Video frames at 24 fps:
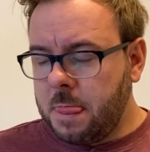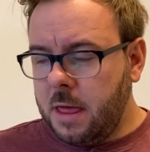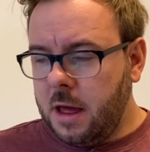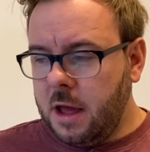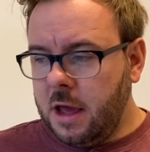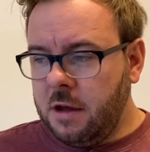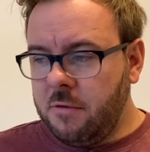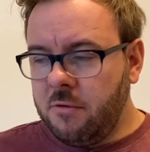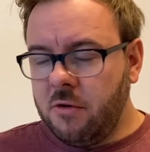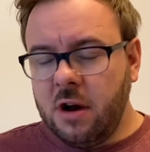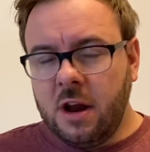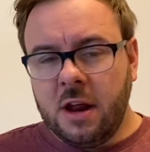
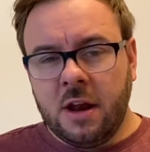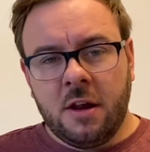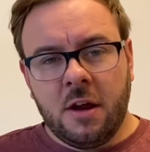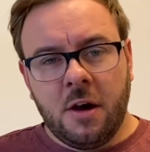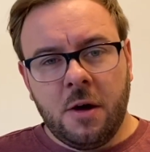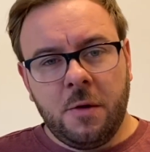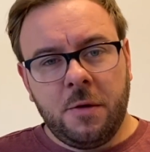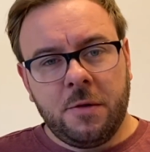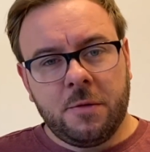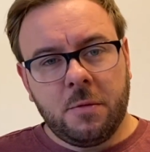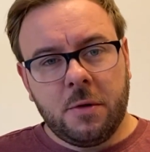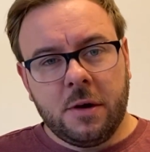He really
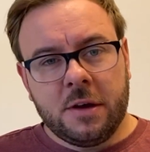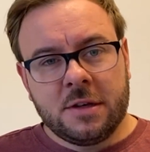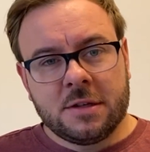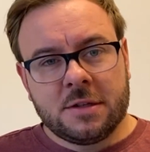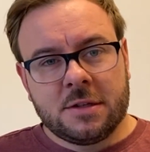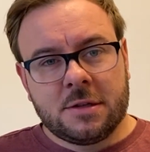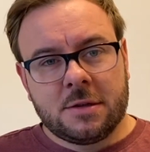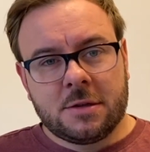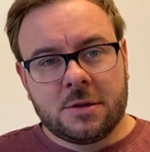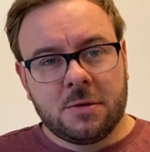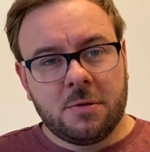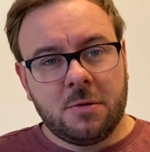knows what he's
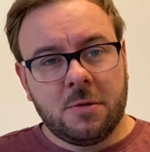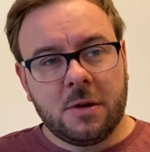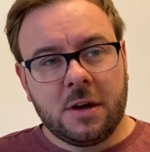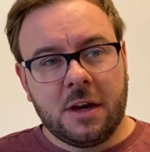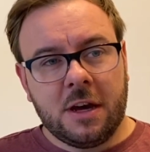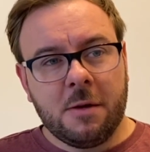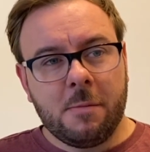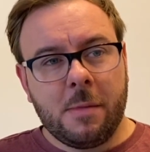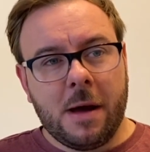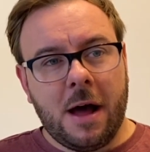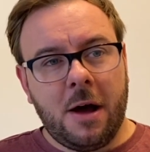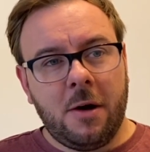talking
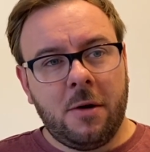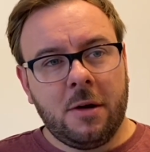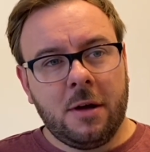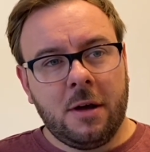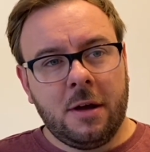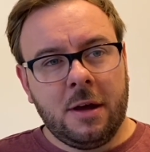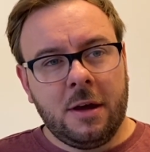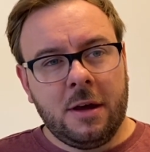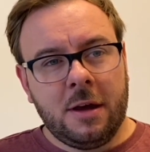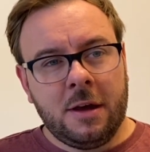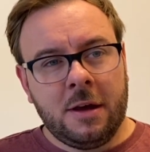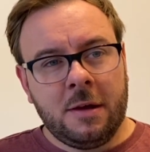about.
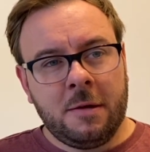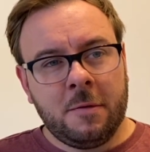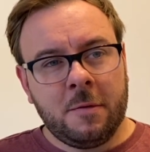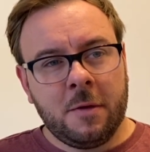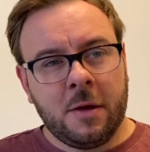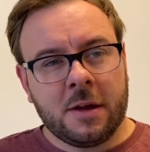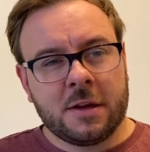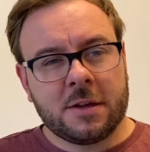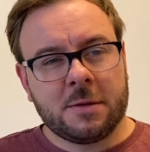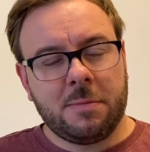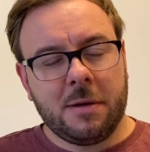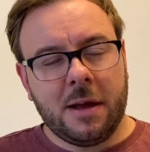He
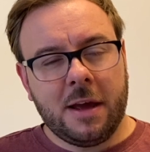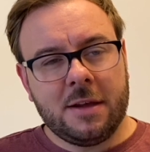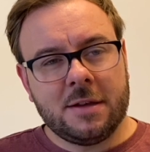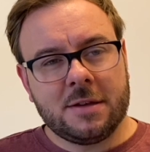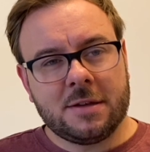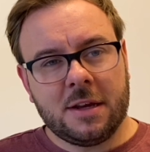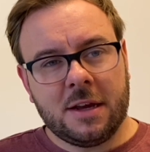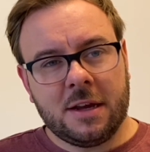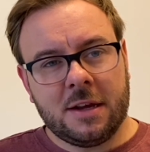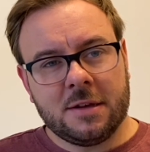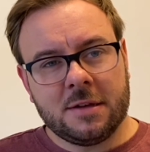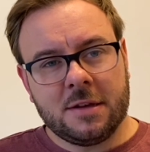explains
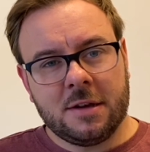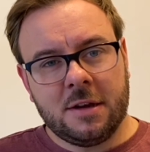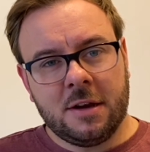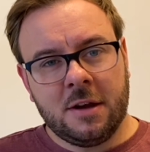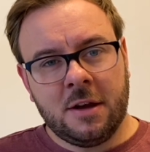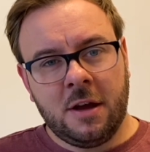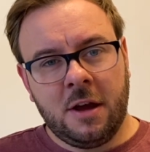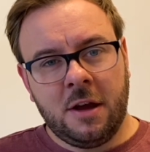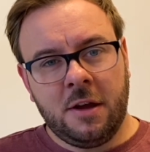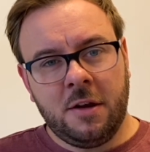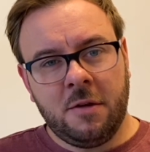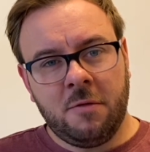things in
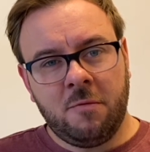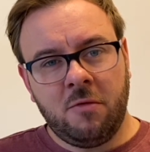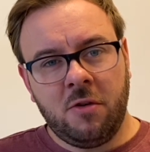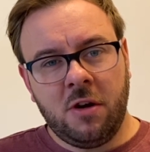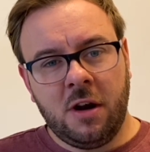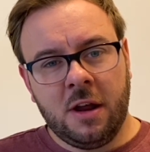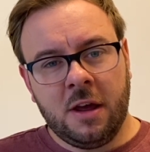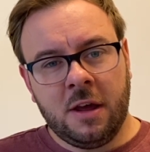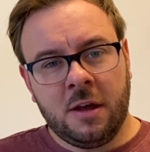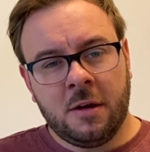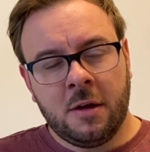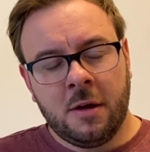a
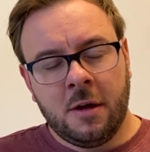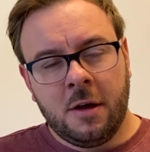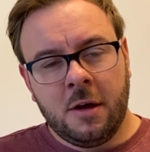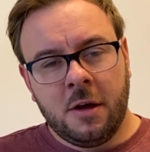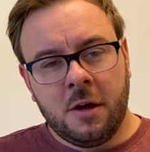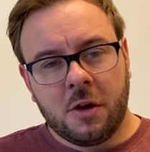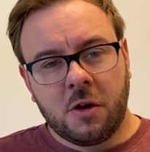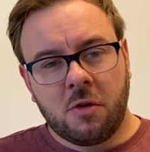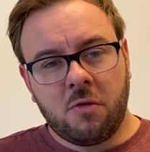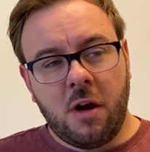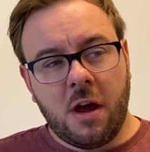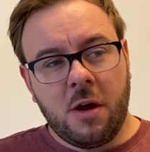really
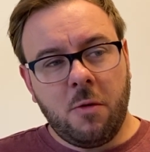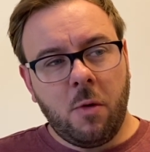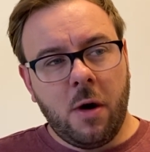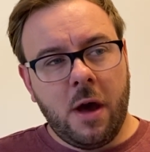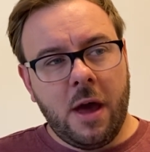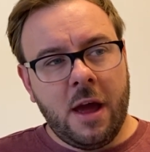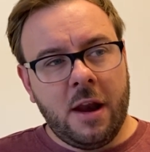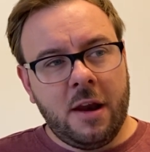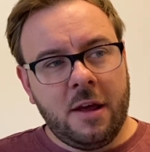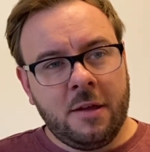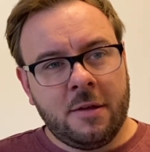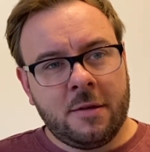great way,
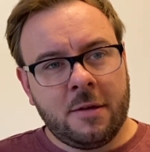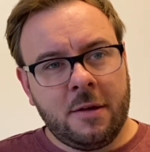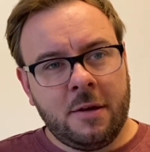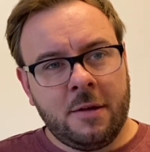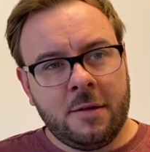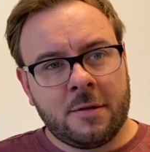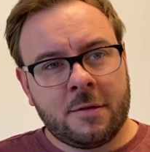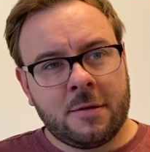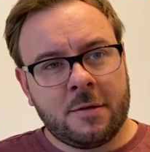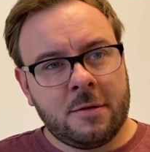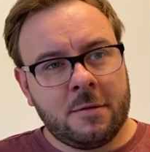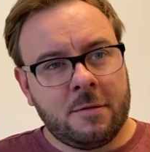and
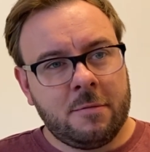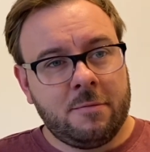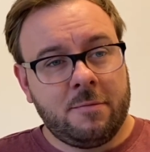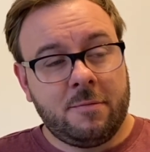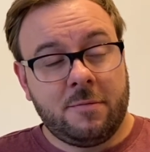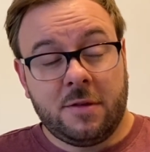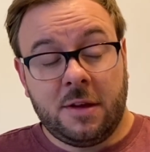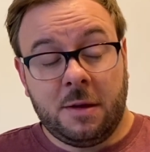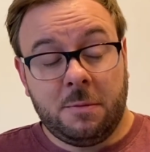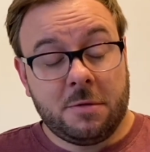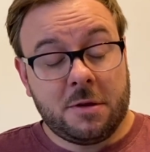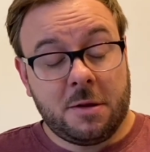he's
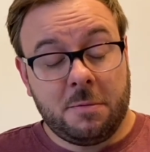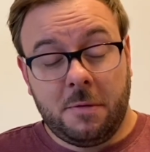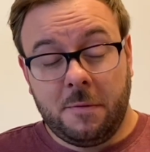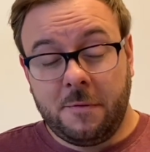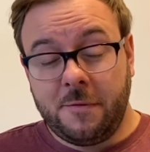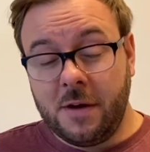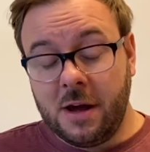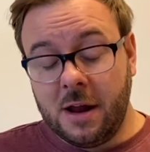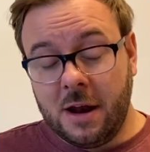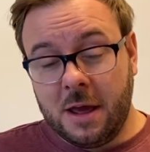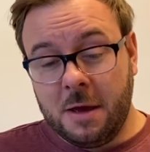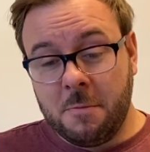seems to be
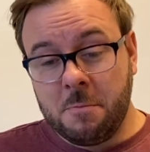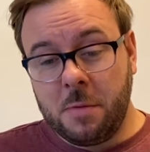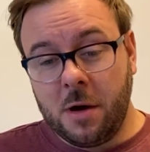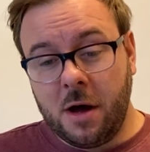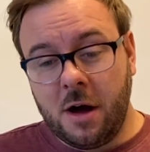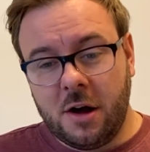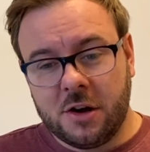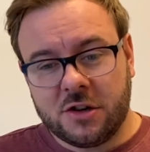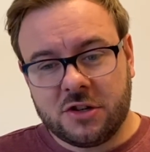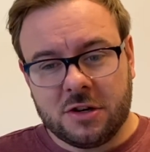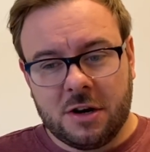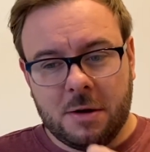fairly
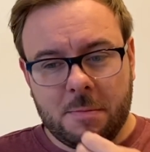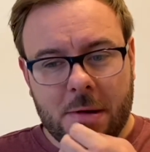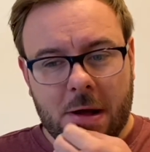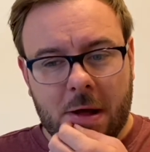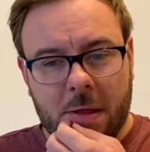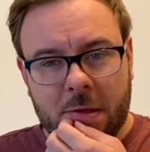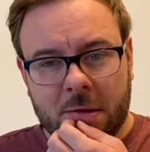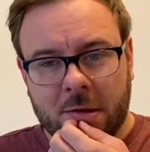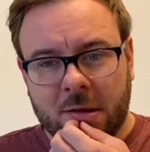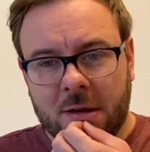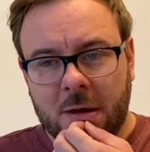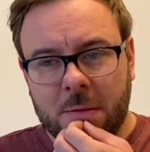impartial about
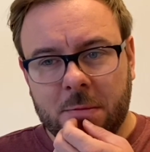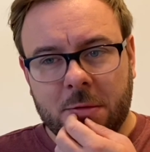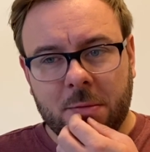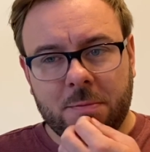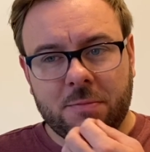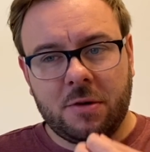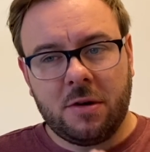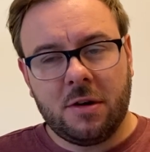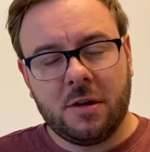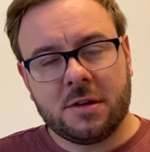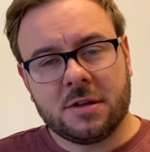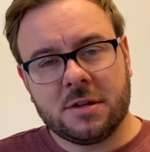the types of
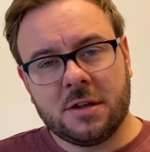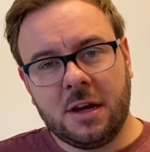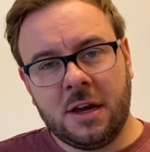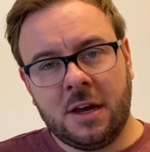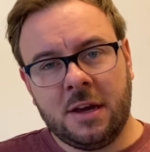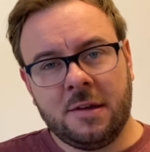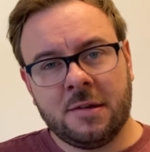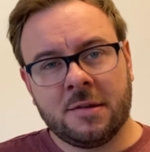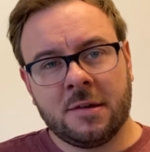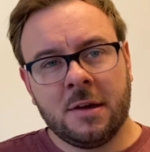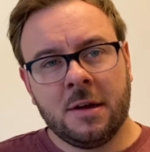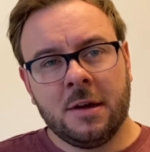products that
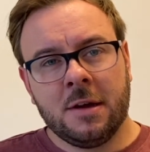he's